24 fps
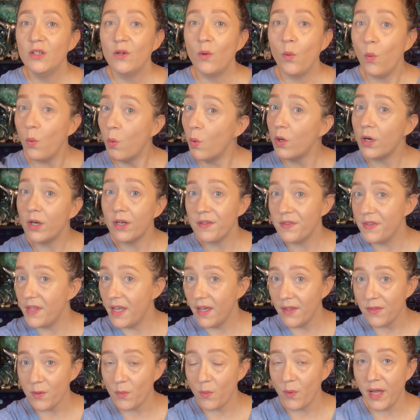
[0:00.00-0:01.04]
or the
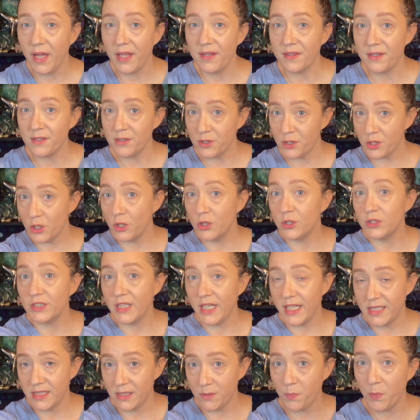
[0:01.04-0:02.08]
other way, there's turn
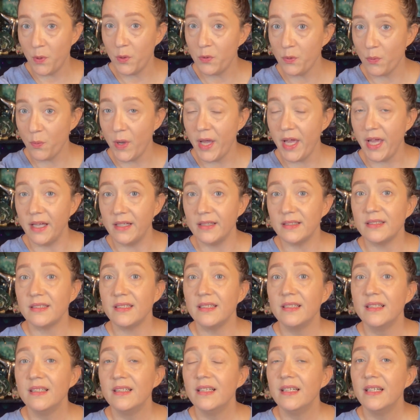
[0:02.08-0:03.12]
lanes both ways.
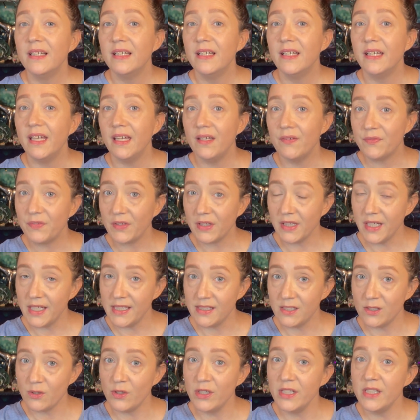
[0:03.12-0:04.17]
If the
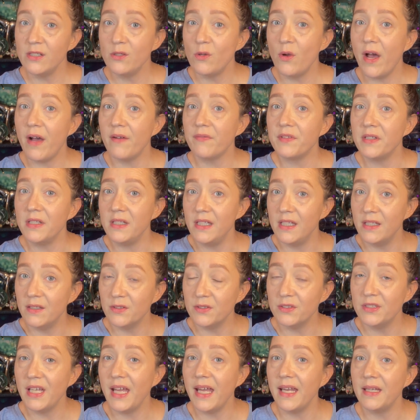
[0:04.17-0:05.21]
light's green, you have to
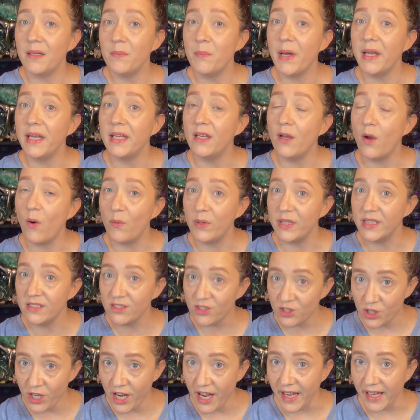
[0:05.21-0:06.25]
yield to anybody going
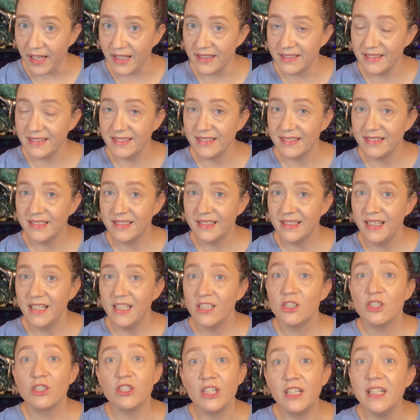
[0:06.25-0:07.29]
straight.
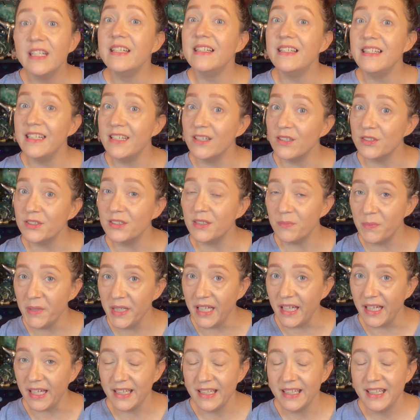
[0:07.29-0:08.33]
She didn't yield to
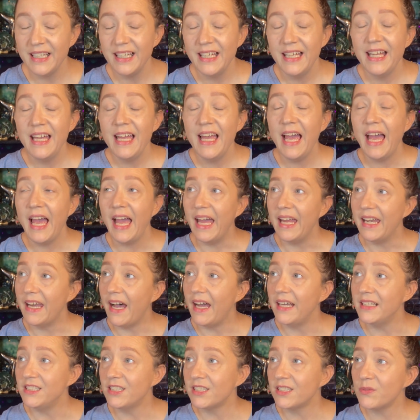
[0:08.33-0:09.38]
me. And
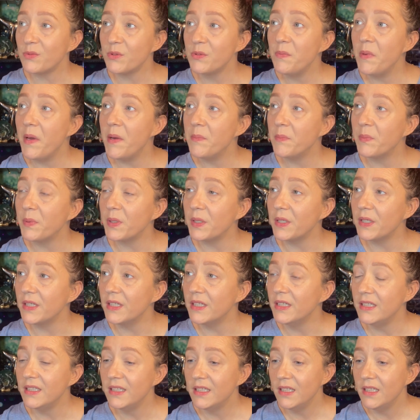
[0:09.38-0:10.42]
I just remember